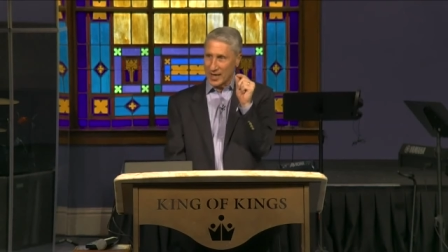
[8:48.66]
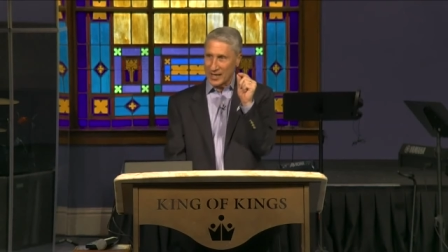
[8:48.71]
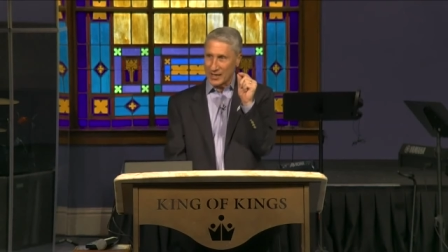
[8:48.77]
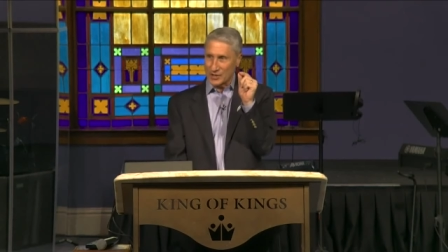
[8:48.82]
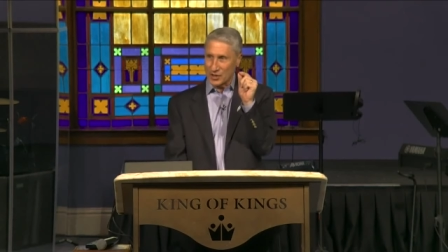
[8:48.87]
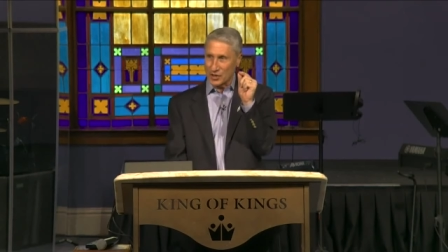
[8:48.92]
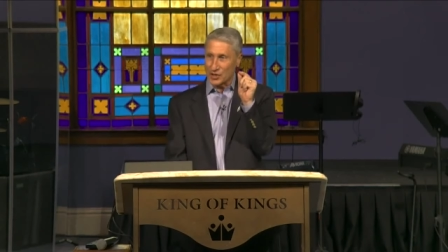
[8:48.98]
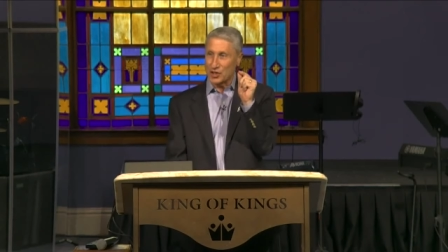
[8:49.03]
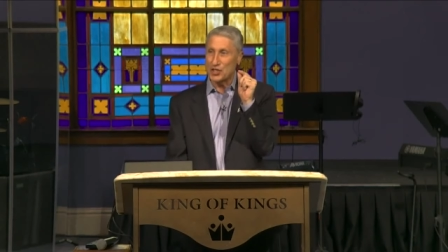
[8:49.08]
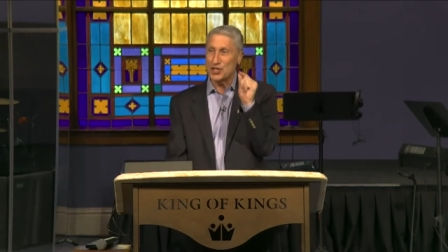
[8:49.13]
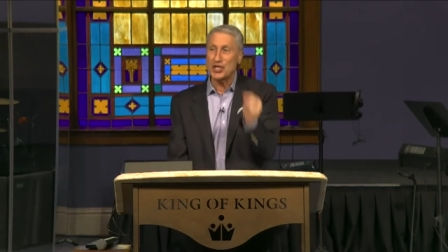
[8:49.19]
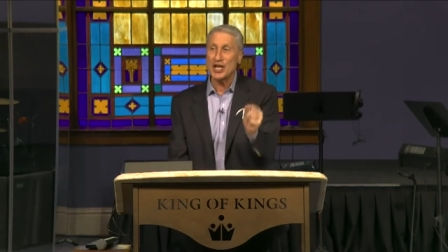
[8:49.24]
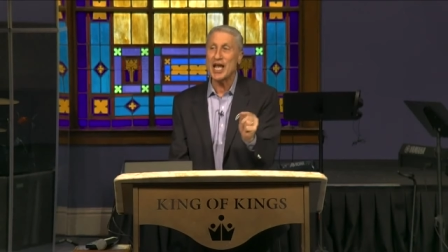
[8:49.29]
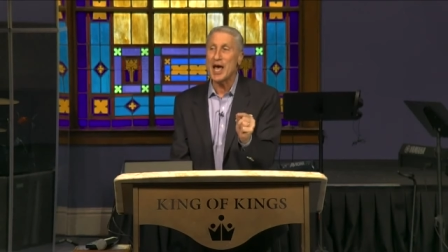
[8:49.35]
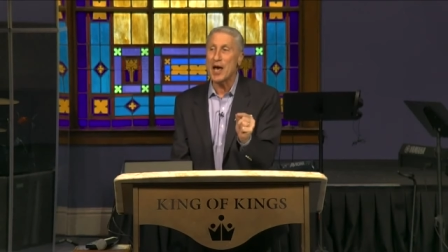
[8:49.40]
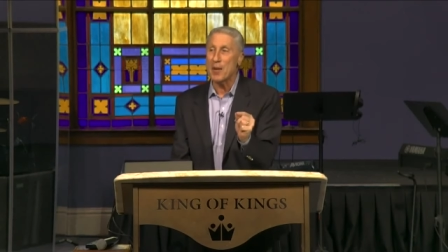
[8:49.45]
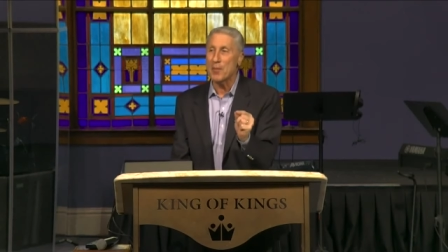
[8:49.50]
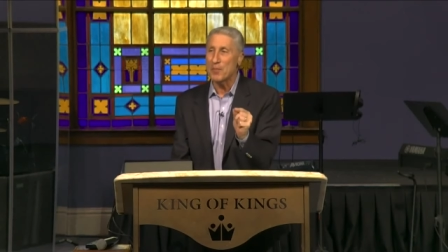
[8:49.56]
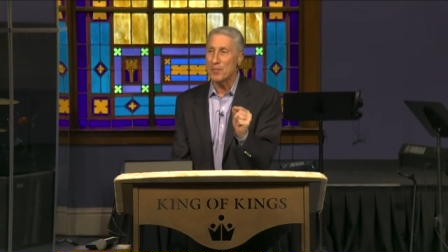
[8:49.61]
is a
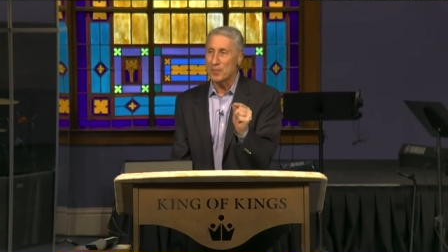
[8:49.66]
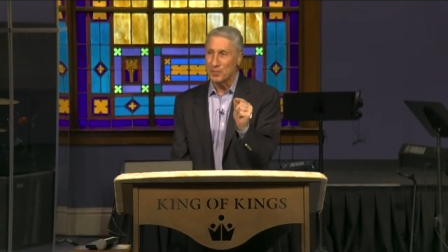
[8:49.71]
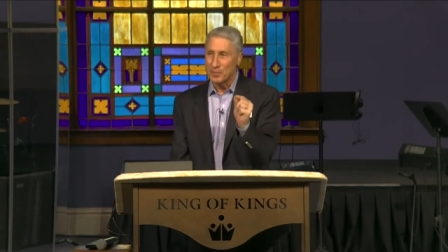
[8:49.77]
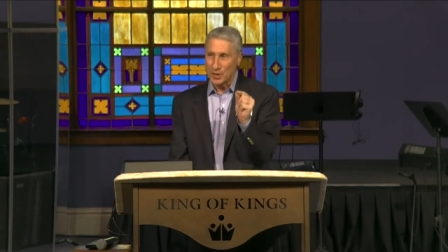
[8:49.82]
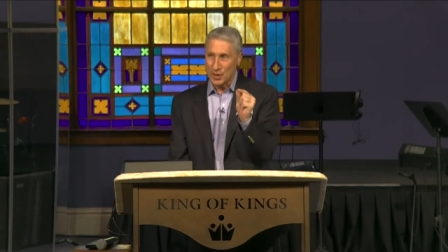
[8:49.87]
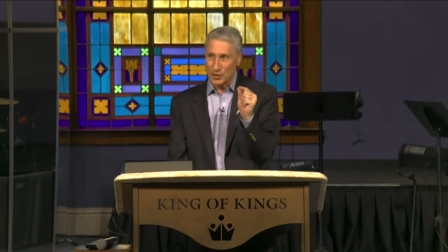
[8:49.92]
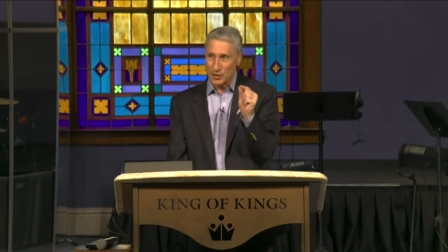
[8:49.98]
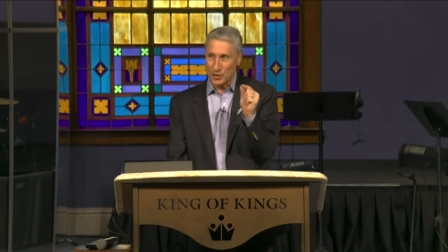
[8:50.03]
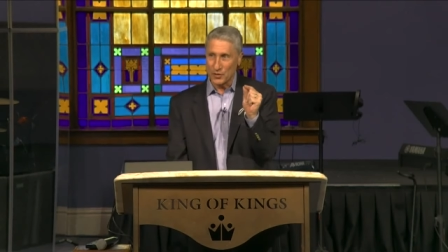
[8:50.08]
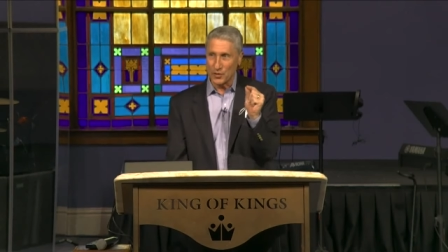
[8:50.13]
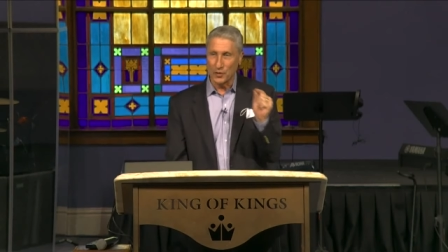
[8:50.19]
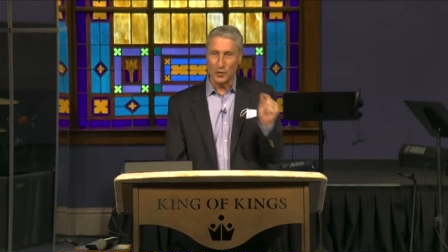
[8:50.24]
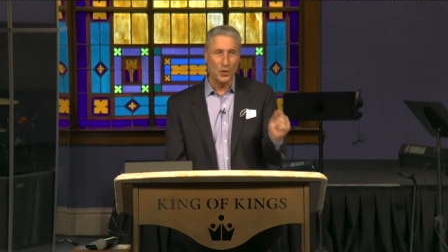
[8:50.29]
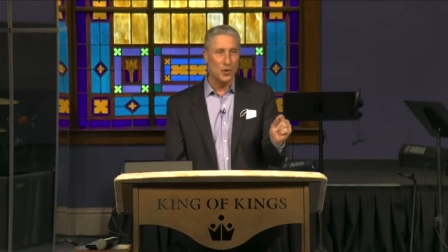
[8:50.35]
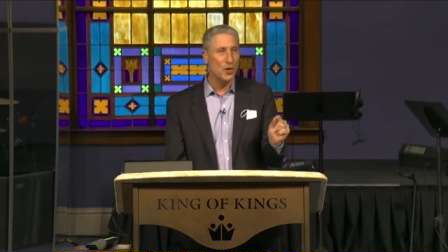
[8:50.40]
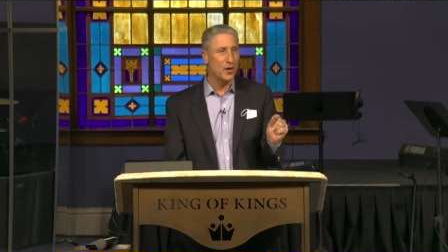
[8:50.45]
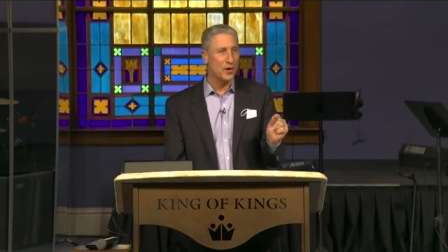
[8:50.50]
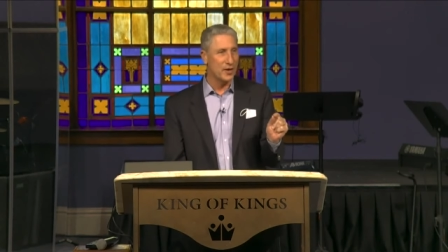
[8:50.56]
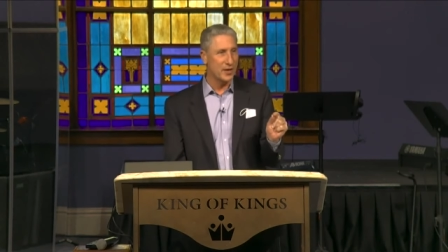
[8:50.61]
gem to the
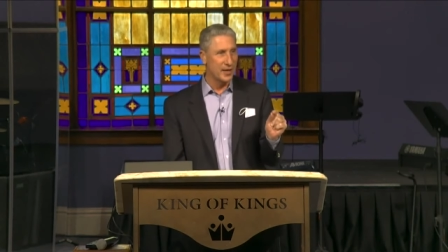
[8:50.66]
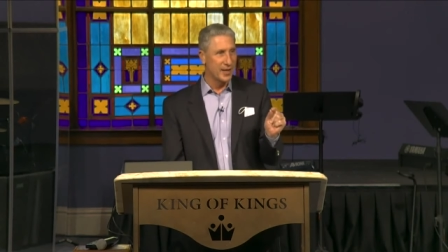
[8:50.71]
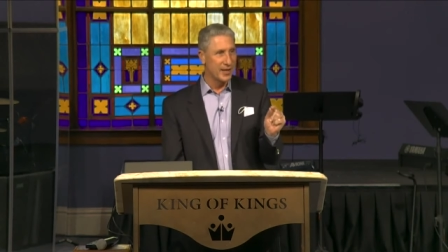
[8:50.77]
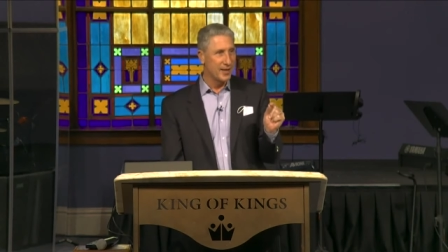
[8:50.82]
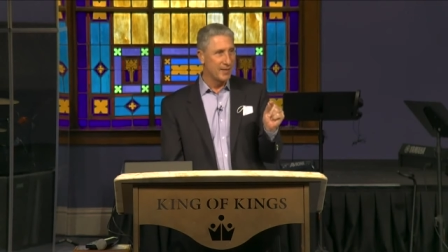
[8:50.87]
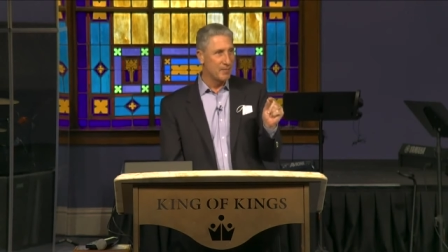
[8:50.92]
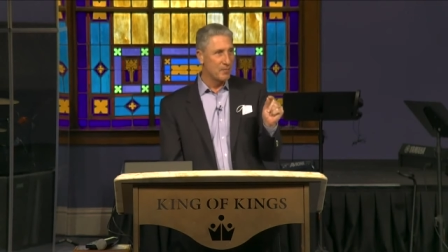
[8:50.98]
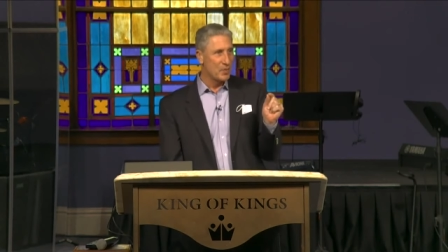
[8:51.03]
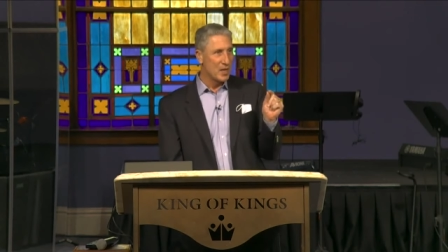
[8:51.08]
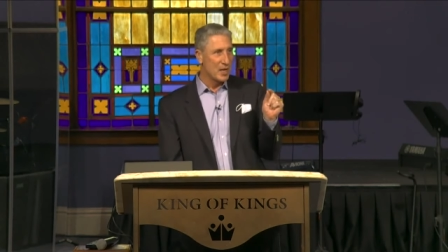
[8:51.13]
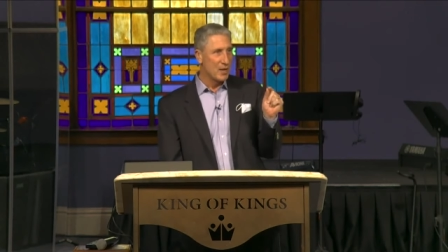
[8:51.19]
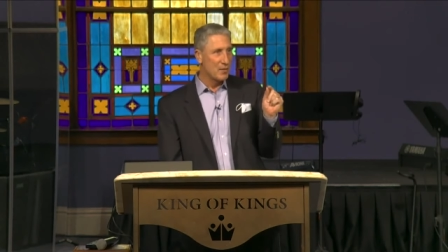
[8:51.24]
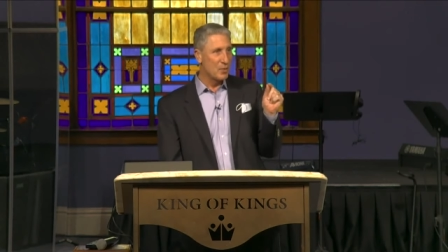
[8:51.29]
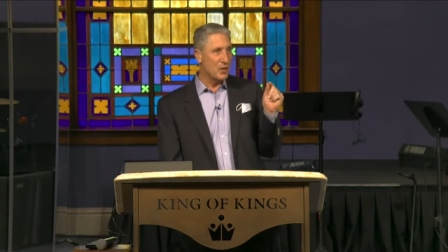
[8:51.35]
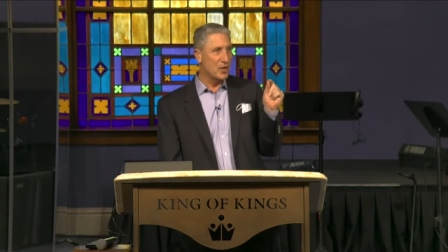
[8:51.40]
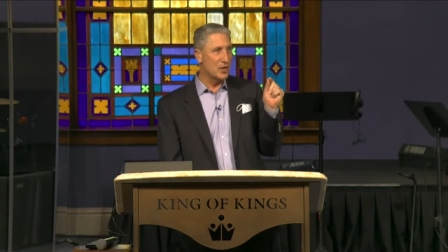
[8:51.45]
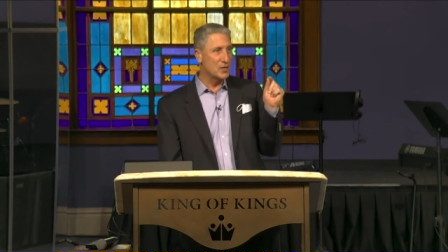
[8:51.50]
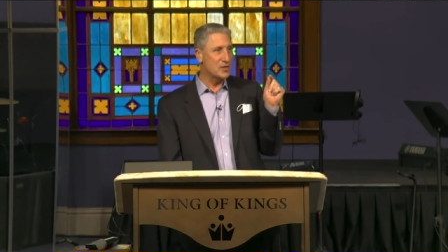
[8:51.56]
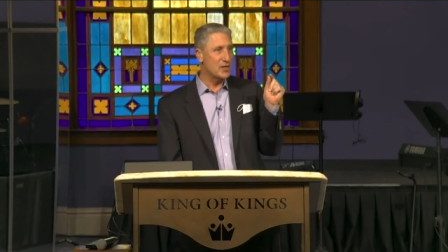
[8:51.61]
Lord
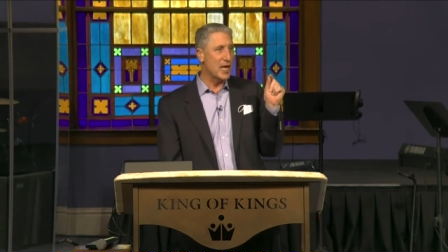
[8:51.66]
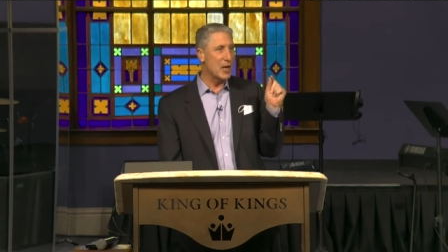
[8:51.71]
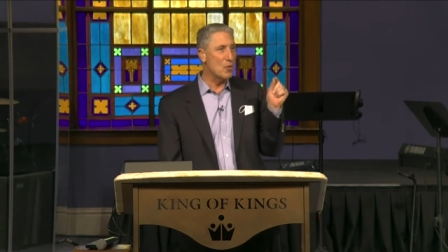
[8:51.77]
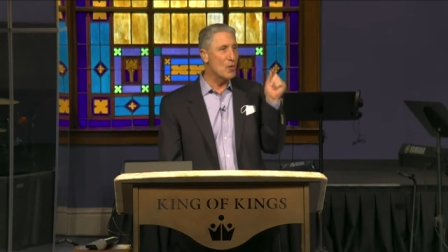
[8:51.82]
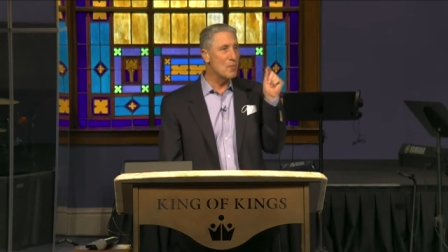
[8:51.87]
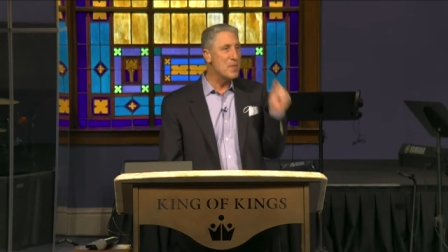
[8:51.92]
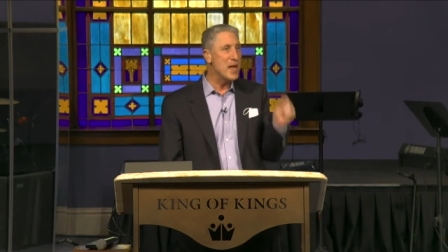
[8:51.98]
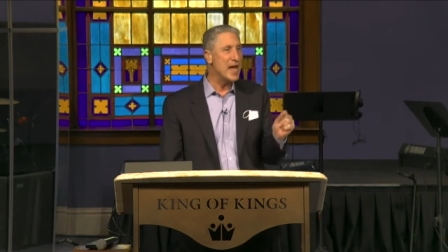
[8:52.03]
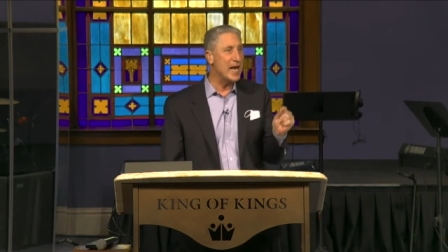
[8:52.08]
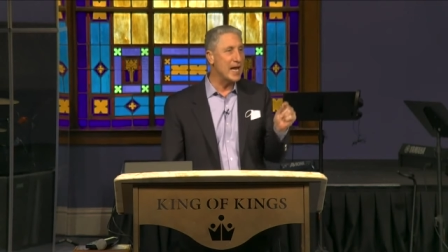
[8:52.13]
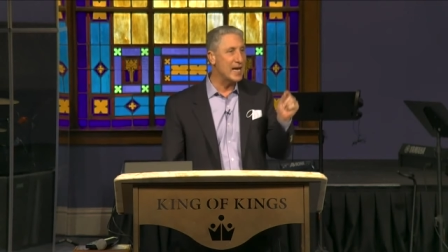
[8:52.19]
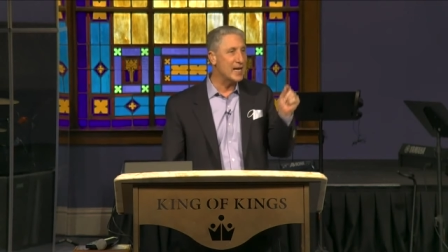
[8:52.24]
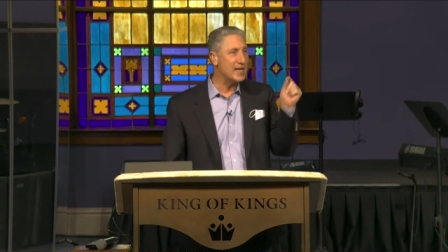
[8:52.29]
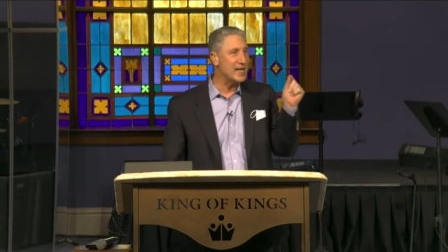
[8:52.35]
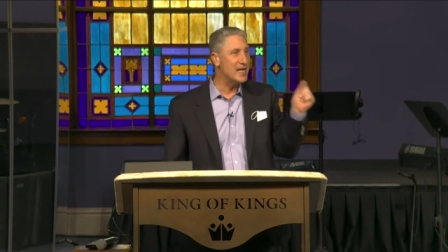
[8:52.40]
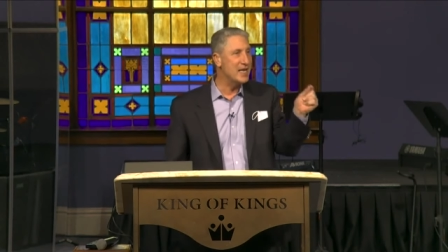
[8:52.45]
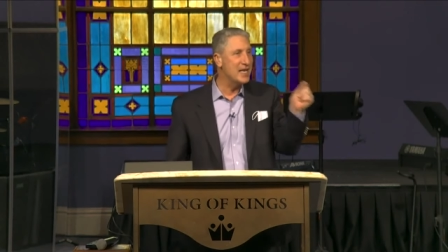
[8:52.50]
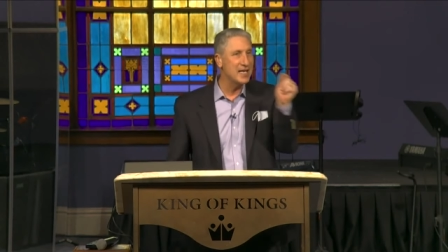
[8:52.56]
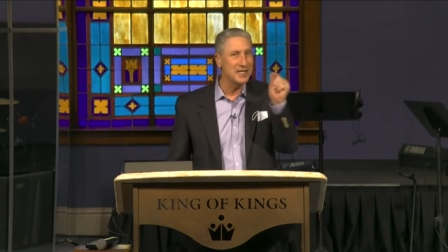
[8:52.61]
because they were made
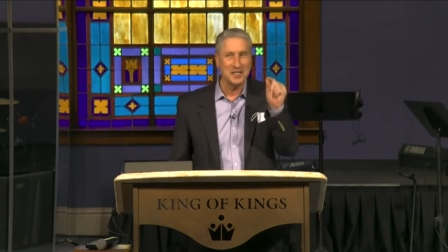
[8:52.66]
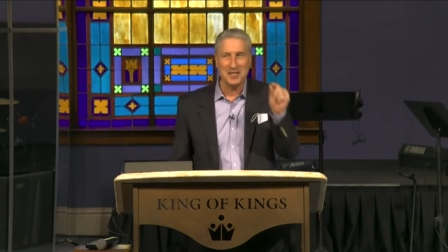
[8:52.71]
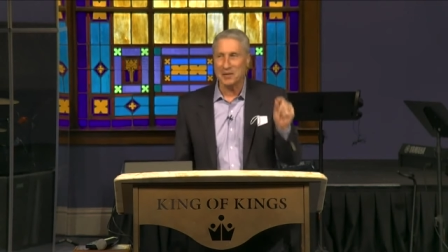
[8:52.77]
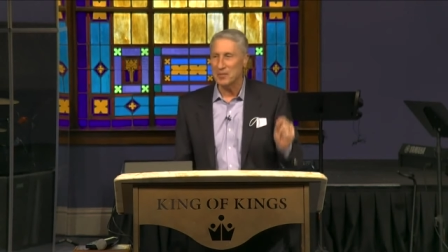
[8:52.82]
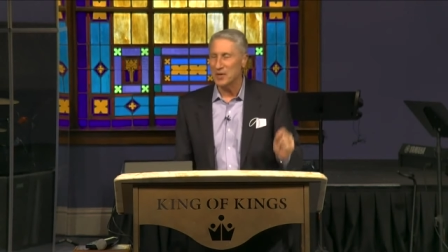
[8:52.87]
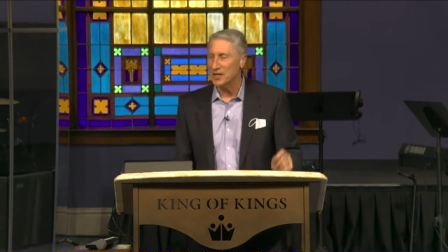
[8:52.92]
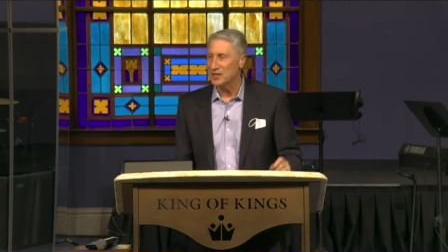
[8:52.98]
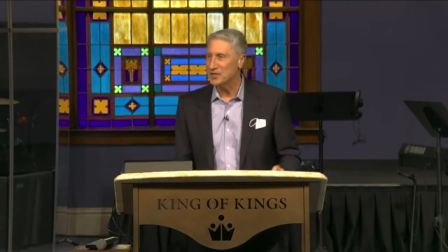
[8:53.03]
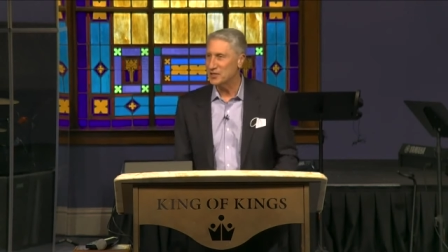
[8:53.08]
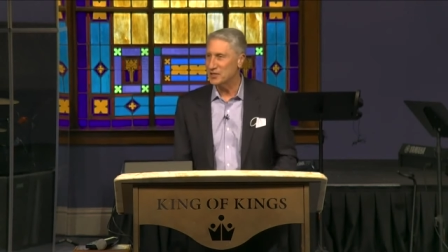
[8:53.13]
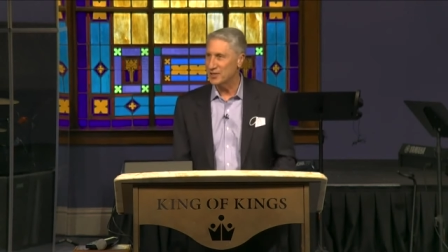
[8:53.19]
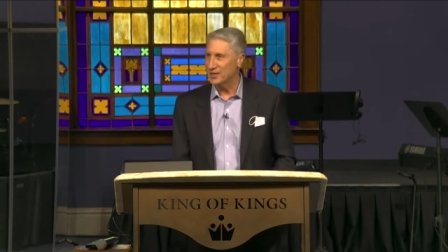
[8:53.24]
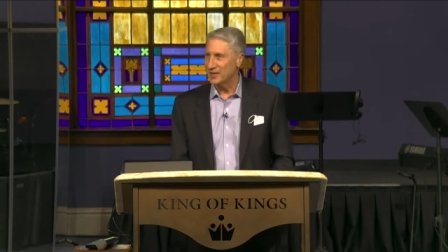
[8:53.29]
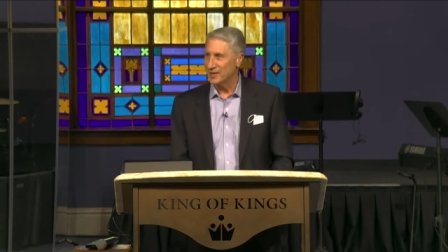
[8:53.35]
in His image.